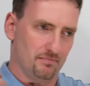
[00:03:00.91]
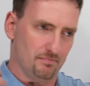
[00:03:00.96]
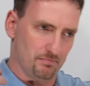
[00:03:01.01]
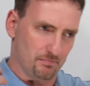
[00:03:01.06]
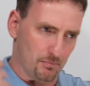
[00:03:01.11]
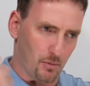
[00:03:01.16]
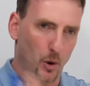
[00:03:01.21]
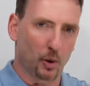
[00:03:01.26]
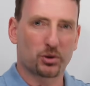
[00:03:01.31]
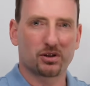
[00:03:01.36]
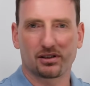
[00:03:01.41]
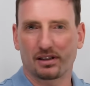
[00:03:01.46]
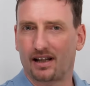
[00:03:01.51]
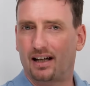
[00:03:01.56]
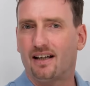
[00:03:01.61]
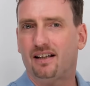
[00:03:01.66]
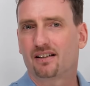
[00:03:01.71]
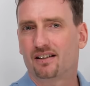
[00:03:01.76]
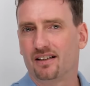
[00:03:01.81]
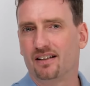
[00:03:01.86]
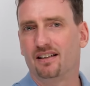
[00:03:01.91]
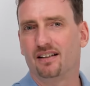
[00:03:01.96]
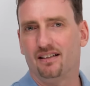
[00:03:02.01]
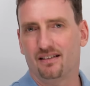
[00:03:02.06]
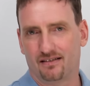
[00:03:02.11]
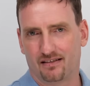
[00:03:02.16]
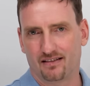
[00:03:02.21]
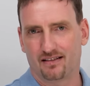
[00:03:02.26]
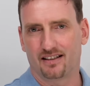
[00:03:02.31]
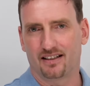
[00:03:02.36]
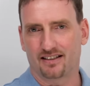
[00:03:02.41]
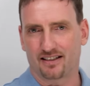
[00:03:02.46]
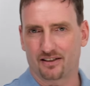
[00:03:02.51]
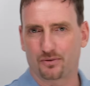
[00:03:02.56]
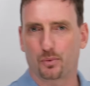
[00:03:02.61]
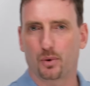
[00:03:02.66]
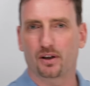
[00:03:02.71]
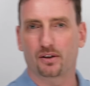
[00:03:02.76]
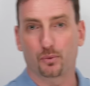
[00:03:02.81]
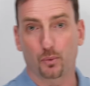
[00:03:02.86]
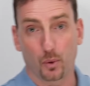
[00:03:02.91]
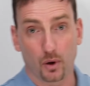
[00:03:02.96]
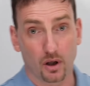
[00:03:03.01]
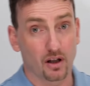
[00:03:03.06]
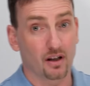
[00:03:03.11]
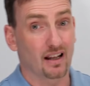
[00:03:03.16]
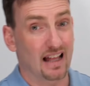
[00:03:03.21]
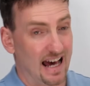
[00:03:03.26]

most likely this is what will